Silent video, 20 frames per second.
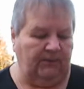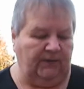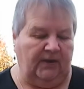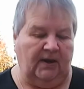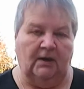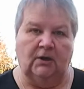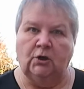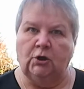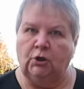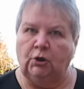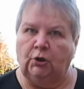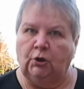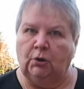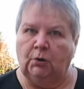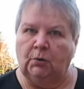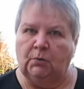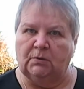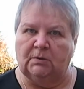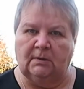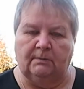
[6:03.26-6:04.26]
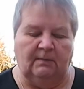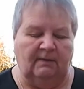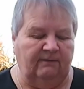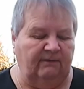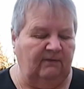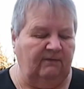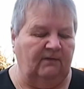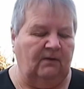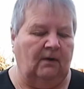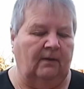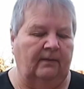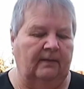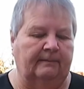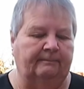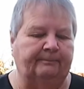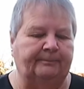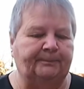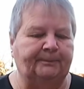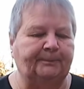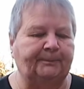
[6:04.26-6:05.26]
thing. Use them if you've got
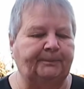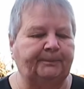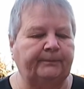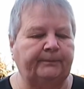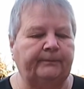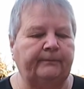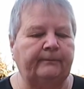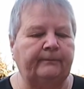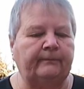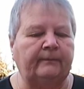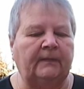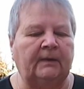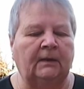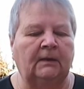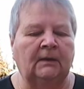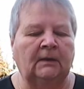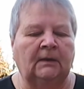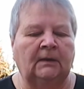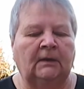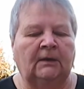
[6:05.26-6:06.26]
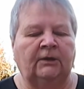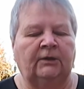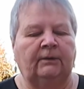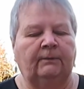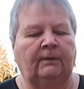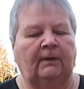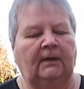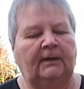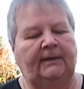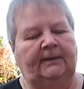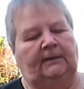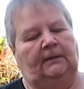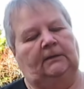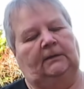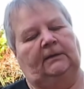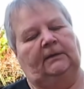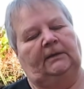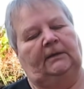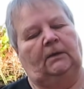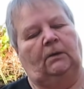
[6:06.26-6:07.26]
them. So I
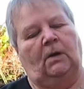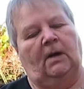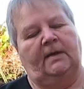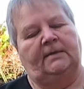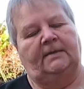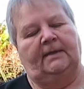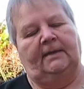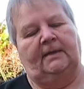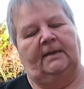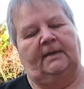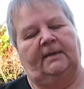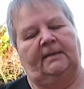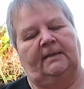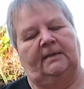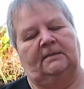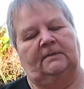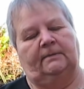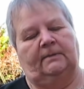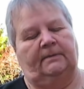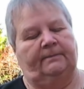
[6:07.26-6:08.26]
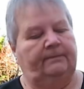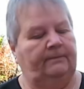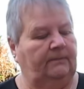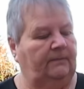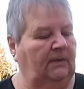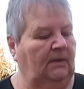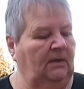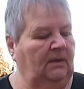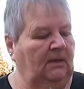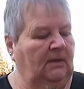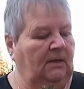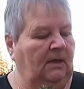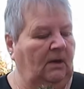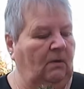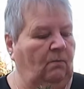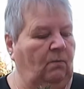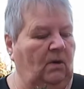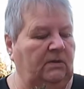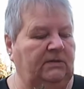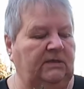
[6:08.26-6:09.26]
kind of like this one.
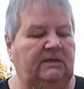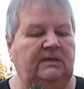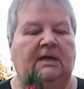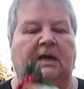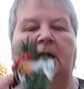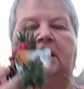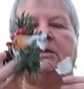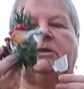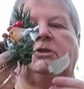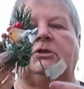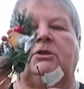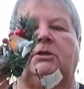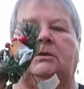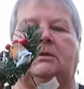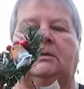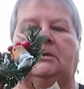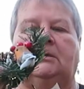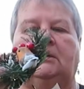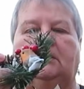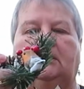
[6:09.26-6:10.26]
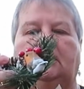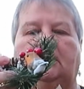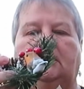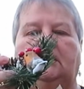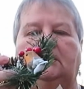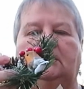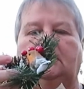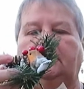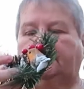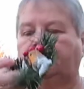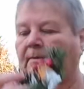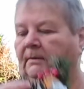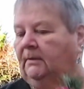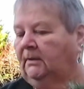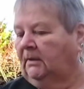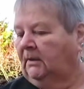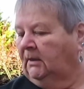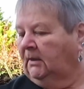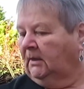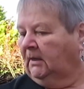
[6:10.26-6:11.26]
It was attached, right,
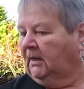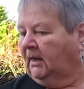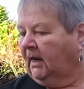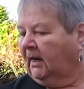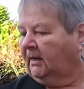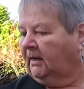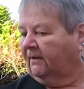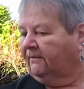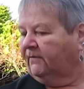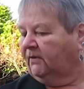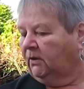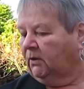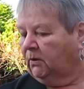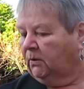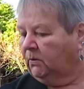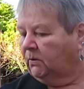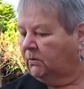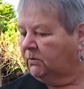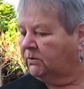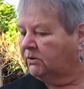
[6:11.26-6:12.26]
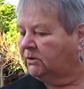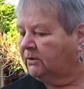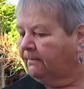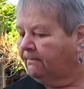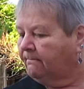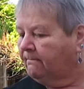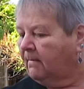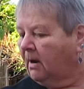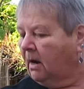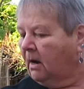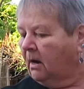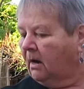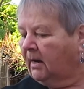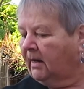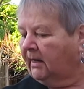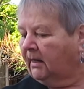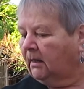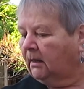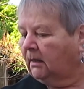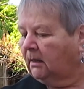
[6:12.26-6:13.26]
and I've used
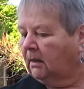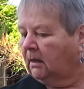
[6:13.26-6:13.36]
my